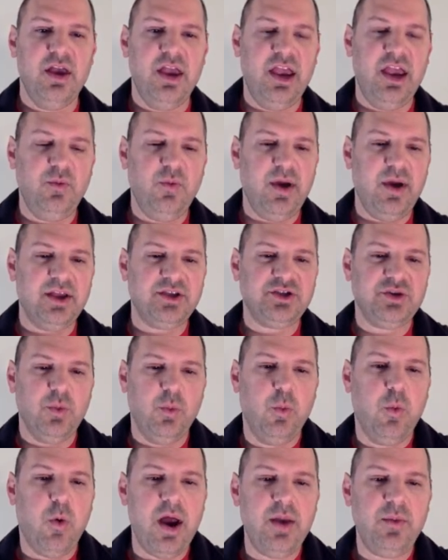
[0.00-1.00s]
in which
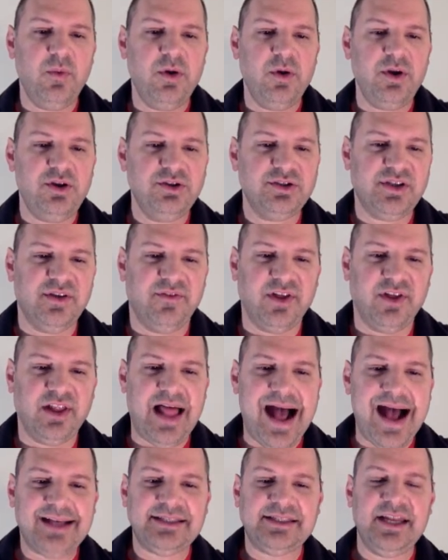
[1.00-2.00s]
one would use the
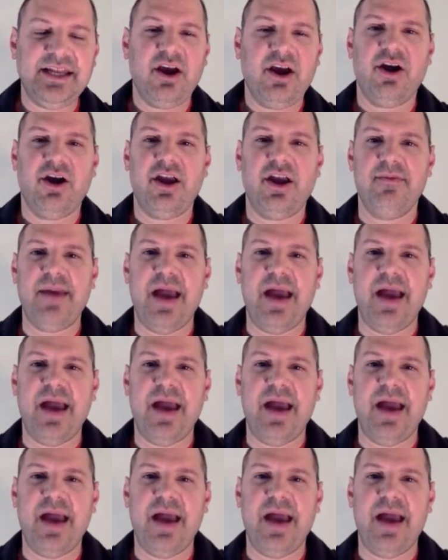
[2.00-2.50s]
velocity area